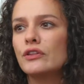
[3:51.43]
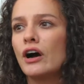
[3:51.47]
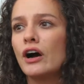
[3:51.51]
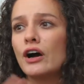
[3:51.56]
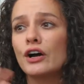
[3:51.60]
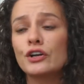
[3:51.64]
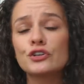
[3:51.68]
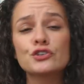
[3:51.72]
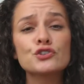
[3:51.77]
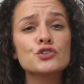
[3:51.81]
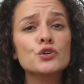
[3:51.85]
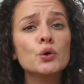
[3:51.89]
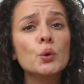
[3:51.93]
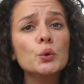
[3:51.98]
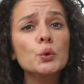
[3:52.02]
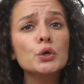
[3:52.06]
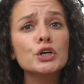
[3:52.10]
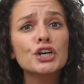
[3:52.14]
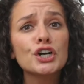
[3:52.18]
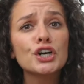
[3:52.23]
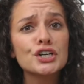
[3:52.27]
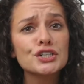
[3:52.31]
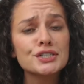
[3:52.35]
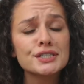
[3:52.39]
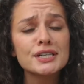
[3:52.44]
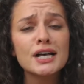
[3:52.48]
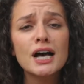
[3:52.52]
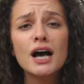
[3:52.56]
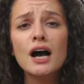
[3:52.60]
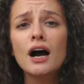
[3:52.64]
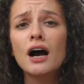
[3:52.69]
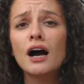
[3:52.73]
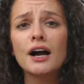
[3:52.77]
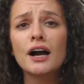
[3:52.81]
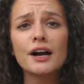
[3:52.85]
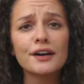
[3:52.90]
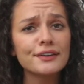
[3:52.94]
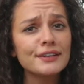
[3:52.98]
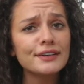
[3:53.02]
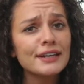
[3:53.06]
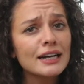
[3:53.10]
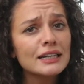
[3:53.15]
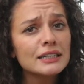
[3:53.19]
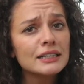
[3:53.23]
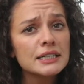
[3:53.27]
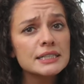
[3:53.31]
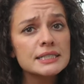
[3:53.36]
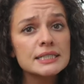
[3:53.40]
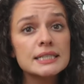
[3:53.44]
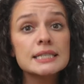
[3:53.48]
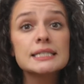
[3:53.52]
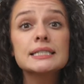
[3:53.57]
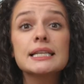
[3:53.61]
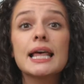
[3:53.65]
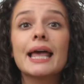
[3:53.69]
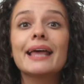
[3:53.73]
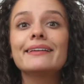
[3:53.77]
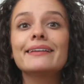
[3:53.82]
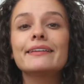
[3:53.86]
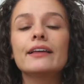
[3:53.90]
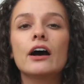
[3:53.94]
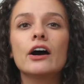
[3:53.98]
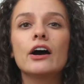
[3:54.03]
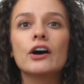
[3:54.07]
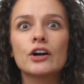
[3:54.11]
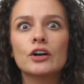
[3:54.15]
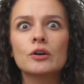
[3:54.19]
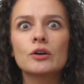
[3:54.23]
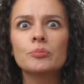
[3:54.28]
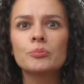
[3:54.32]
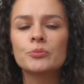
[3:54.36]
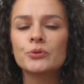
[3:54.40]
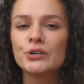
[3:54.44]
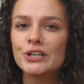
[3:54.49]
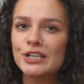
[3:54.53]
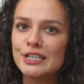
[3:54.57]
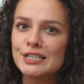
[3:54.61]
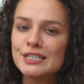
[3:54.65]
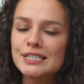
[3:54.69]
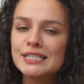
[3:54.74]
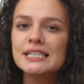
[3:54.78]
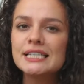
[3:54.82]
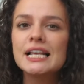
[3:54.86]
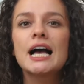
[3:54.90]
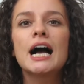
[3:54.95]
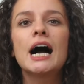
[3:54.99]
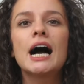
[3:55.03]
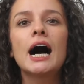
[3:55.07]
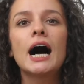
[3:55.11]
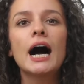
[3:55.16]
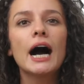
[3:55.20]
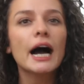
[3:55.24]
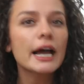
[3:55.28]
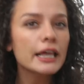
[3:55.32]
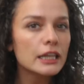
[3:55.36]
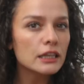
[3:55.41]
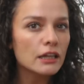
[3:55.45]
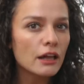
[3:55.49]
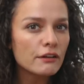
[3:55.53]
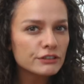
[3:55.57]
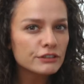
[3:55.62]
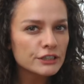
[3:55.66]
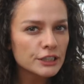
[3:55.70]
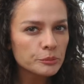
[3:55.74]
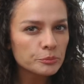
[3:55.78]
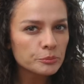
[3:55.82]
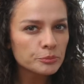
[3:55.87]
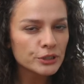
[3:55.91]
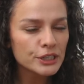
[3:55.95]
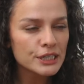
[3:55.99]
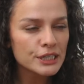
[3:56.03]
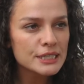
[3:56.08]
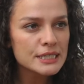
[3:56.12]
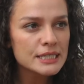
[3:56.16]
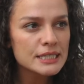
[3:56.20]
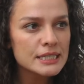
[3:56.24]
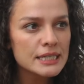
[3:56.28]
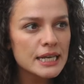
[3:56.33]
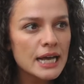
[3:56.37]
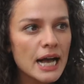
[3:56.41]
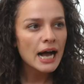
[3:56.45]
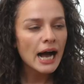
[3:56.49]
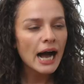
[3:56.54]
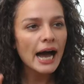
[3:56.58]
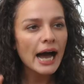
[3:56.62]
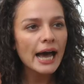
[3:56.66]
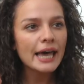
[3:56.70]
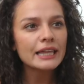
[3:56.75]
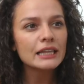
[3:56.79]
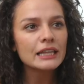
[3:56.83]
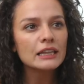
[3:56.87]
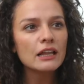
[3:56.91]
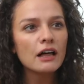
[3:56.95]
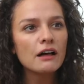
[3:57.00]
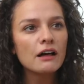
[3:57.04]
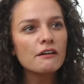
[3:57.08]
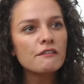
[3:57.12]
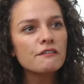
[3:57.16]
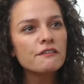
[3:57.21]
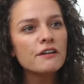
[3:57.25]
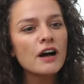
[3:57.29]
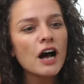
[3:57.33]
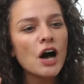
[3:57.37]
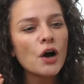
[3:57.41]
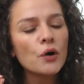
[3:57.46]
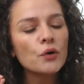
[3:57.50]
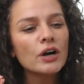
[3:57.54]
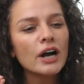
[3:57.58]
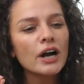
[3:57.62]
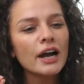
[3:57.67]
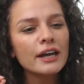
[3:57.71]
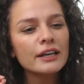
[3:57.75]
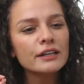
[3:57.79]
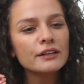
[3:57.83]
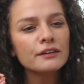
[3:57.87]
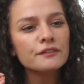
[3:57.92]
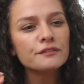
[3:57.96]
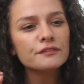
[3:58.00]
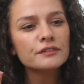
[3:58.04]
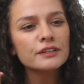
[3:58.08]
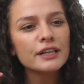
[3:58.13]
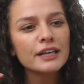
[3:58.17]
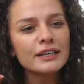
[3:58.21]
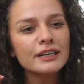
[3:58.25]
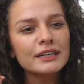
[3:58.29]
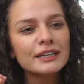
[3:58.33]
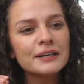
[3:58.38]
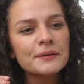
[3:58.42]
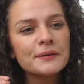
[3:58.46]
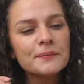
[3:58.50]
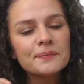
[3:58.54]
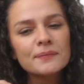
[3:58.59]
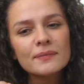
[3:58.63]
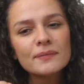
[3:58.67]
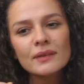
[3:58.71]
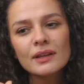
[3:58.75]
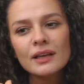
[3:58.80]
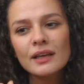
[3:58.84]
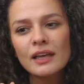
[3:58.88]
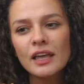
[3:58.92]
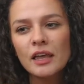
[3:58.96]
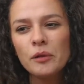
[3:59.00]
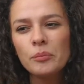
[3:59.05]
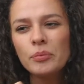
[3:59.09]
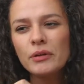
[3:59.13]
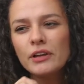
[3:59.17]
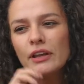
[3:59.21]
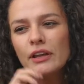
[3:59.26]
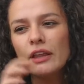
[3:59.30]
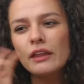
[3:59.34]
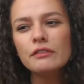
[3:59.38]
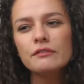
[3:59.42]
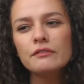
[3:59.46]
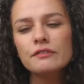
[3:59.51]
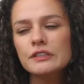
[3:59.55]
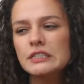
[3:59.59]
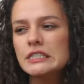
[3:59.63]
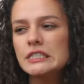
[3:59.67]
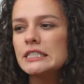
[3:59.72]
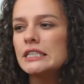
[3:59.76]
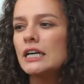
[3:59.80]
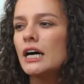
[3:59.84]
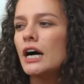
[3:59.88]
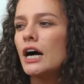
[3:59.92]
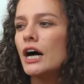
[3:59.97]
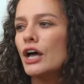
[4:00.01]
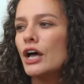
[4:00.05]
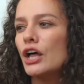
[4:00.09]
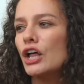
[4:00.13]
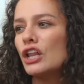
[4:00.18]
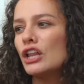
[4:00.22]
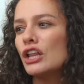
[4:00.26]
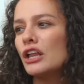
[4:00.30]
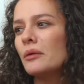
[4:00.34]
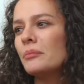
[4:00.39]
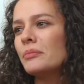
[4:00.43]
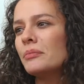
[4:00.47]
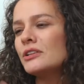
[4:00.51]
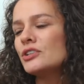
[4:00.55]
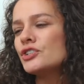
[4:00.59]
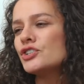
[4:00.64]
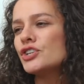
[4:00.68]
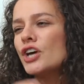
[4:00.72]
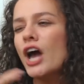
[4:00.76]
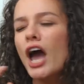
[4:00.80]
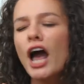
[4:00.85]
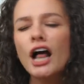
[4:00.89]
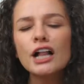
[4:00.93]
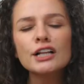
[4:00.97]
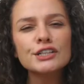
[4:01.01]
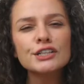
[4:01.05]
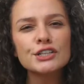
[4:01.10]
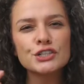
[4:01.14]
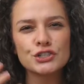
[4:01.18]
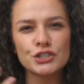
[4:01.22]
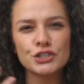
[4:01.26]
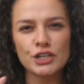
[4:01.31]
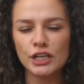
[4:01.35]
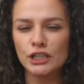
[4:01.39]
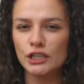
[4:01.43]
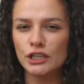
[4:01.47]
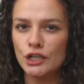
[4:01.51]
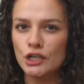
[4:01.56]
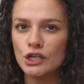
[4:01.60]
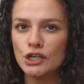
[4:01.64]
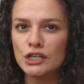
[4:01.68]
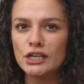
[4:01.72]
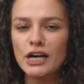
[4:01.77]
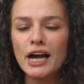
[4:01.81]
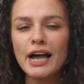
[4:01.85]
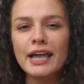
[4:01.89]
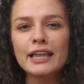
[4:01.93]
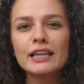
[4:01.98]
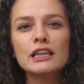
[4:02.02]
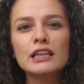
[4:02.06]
heart chokers, heart necklaces, and heart prints. I love heart prints. I love how kind of a bit infantile, a bit childish they look. I